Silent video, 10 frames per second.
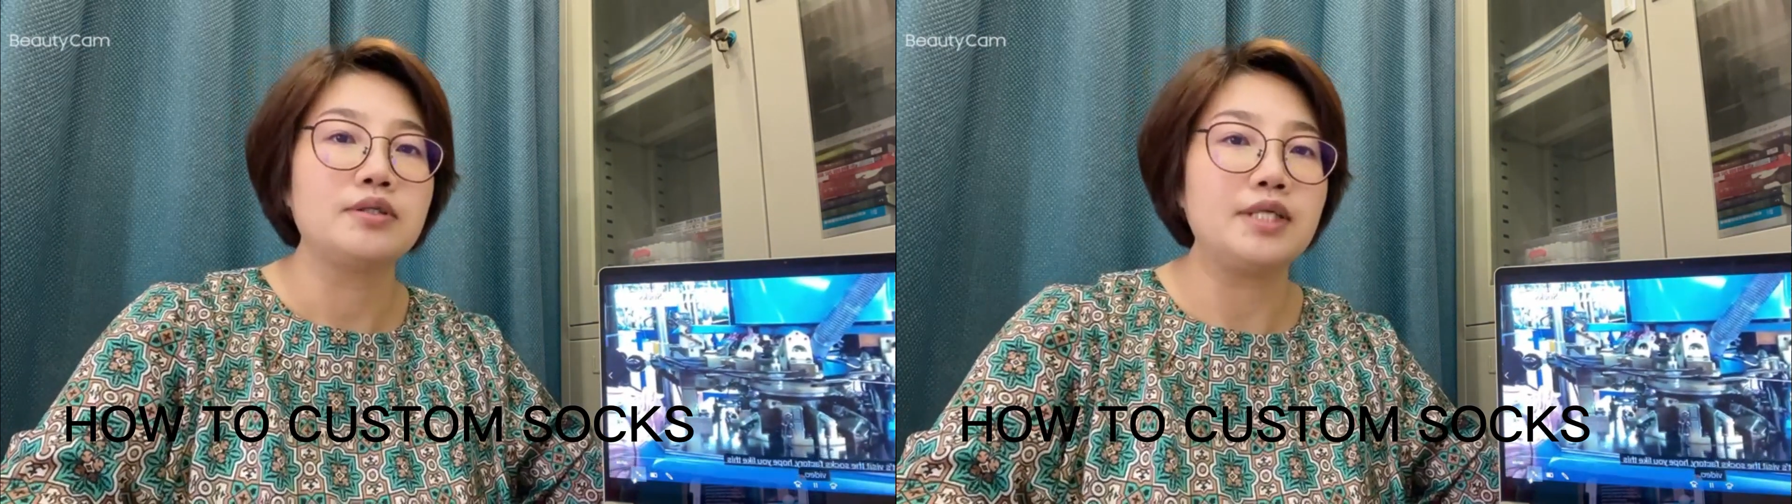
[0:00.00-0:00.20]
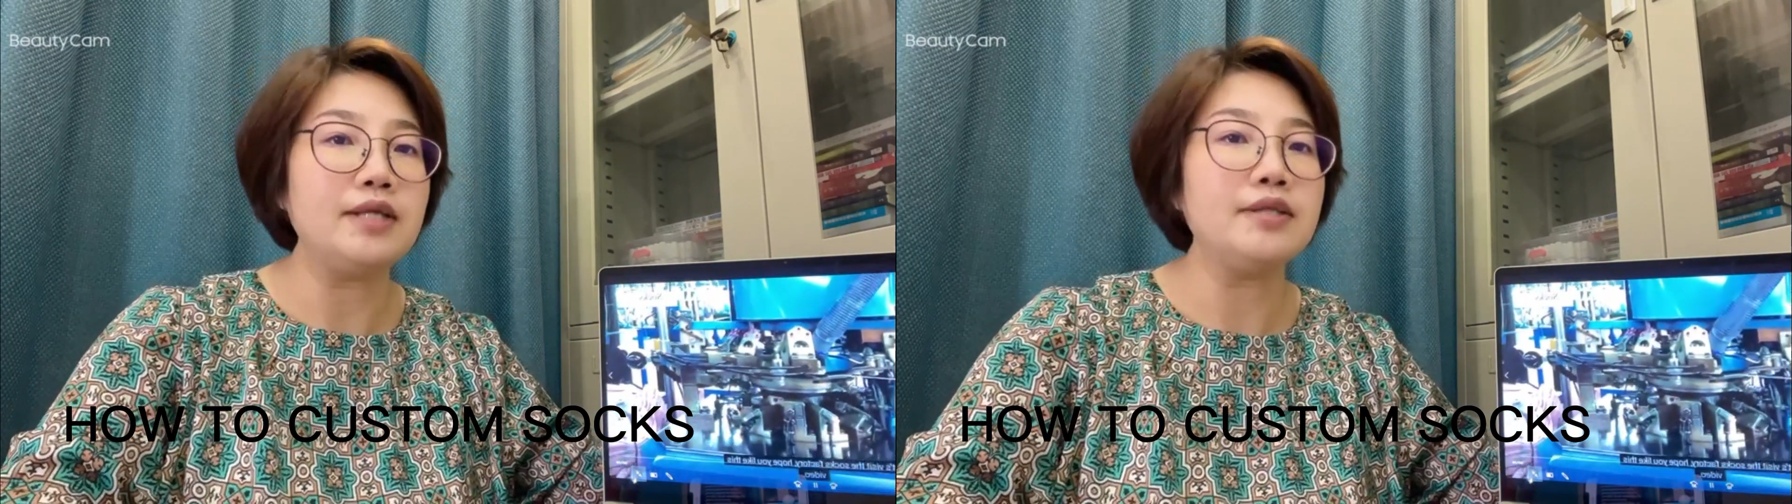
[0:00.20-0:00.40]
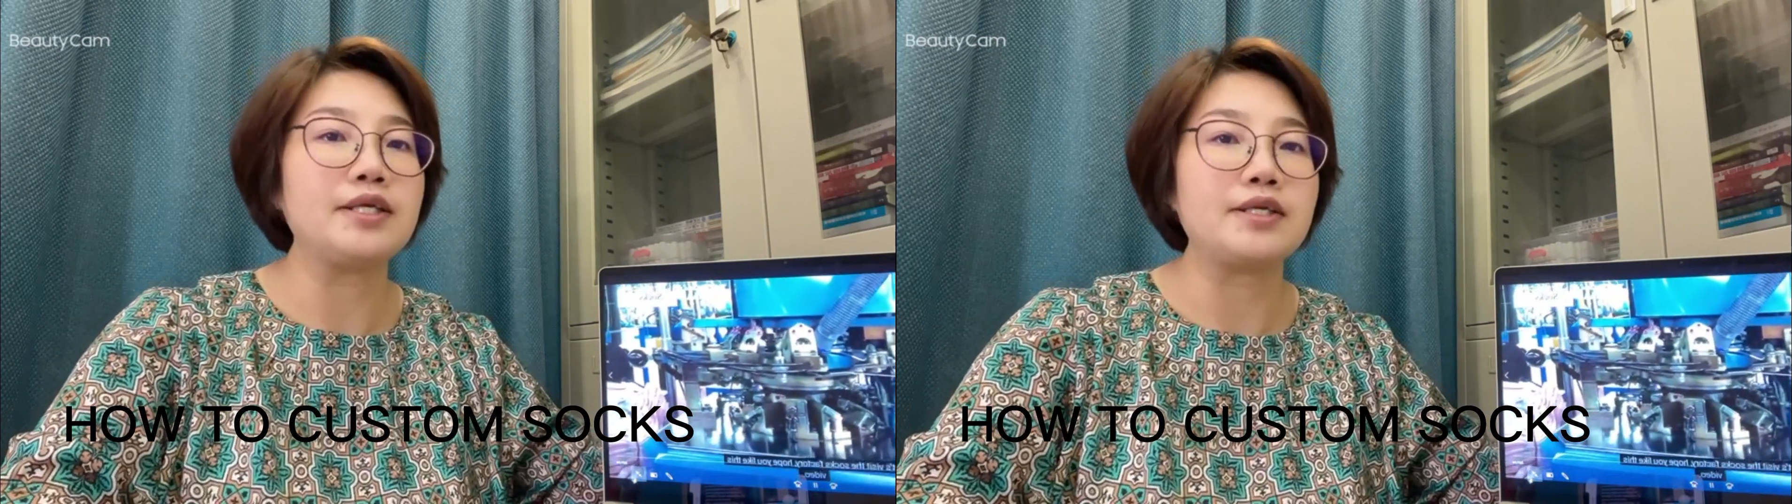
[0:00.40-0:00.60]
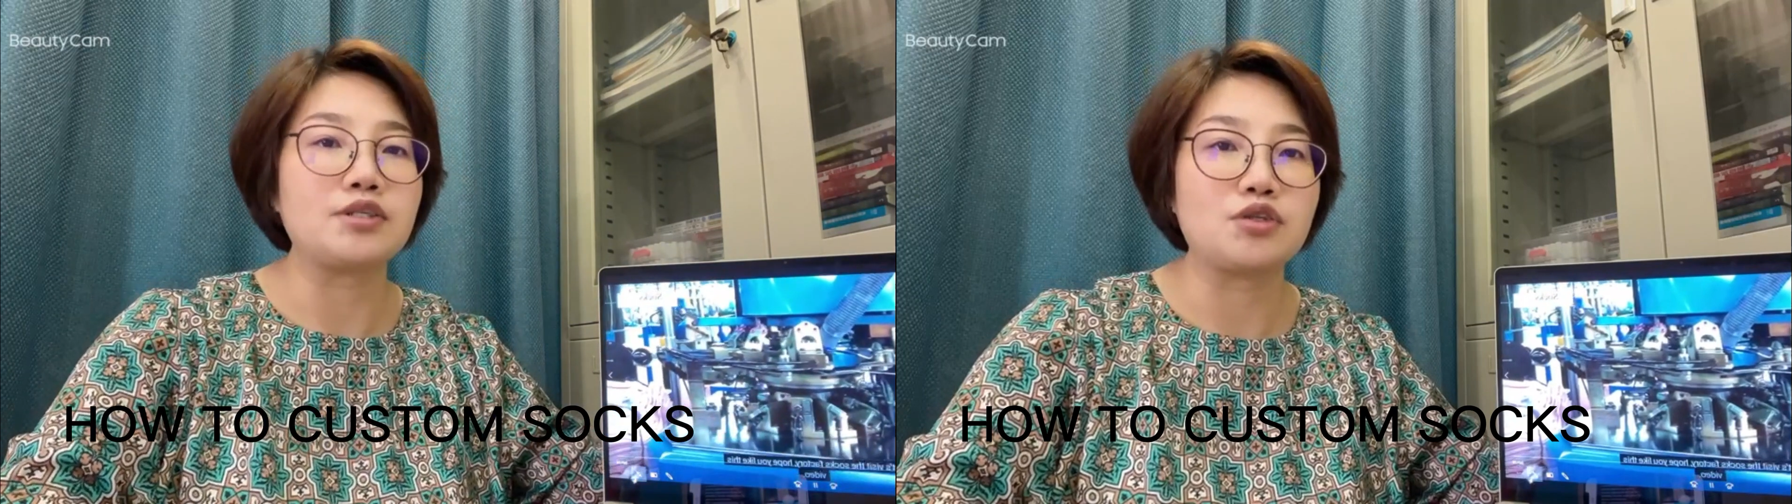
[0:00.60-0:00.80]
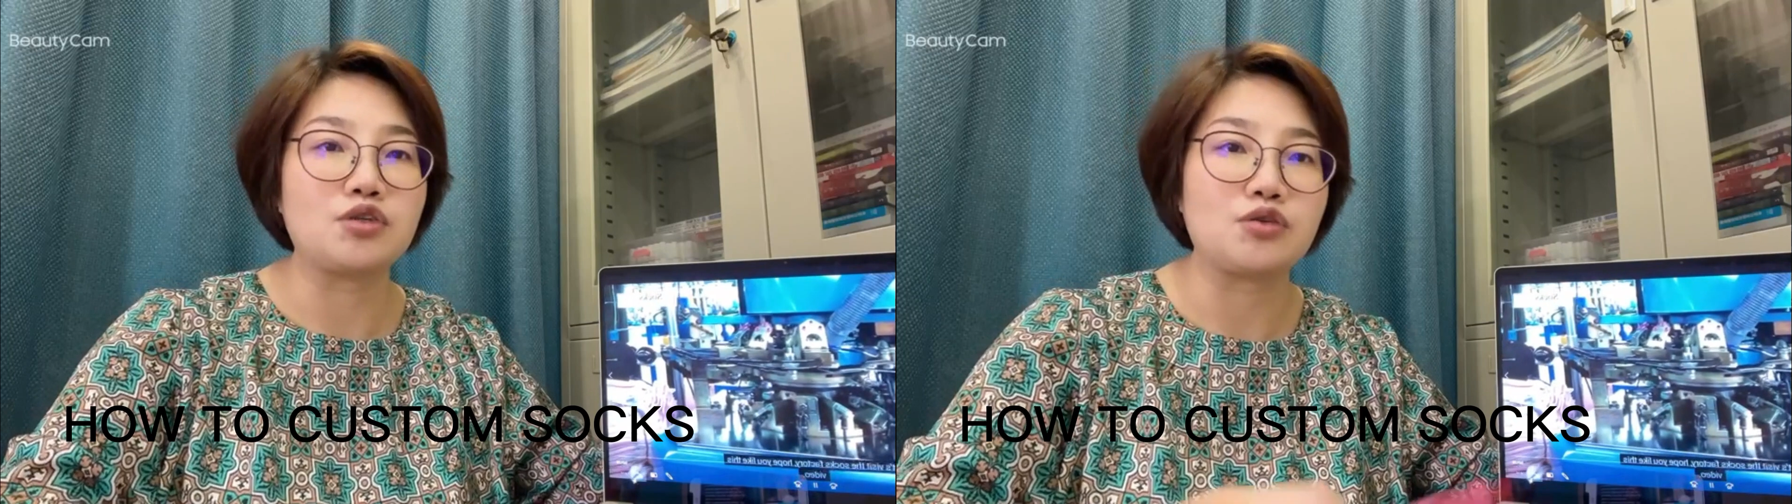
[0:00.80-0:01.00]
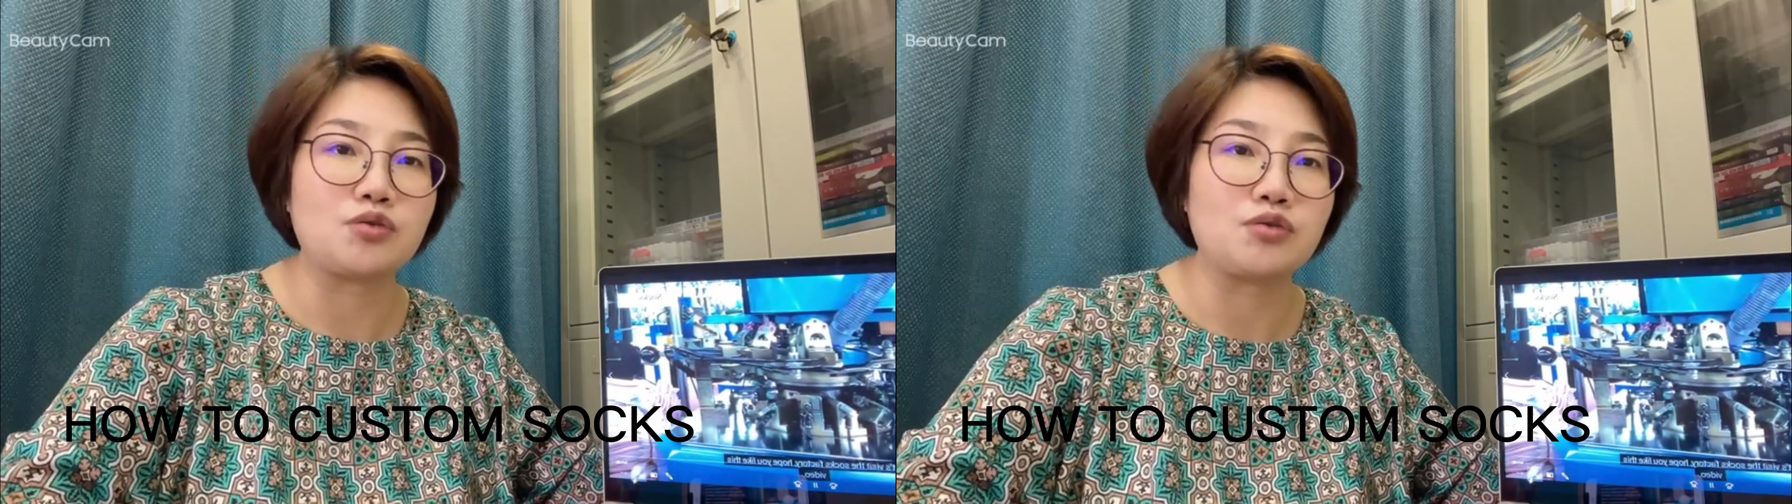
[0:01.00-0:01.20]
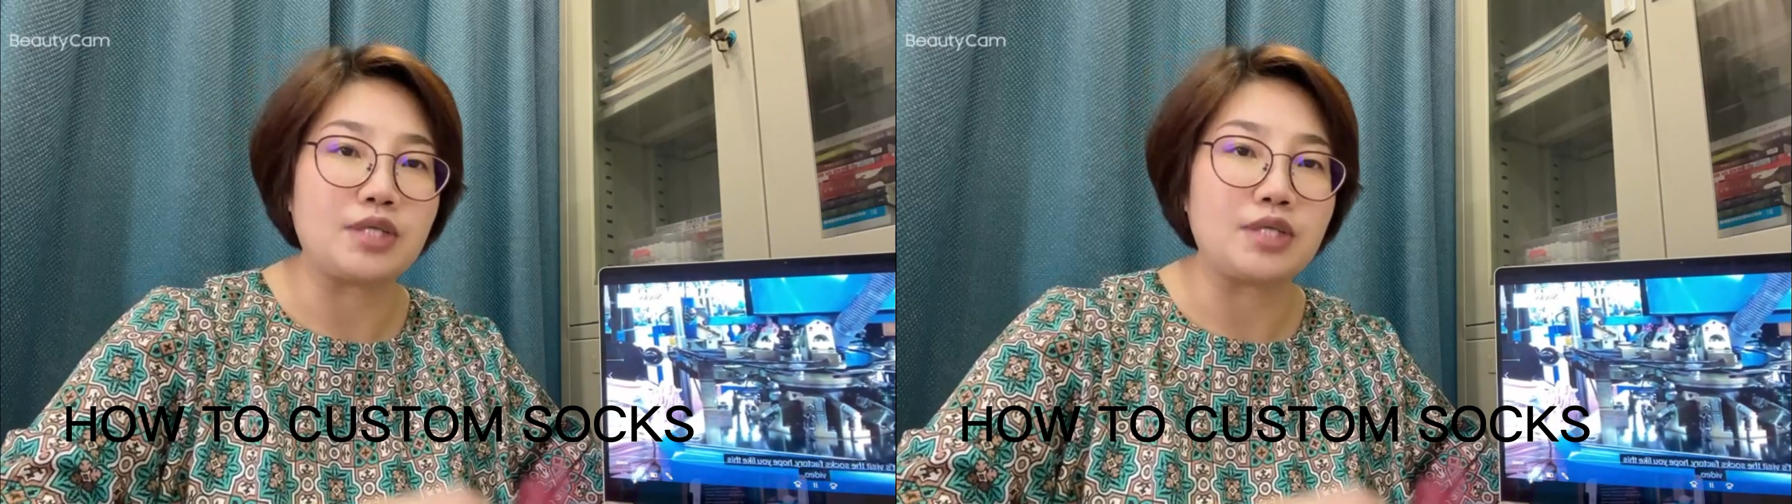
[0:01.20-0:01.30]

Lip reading: 10 days to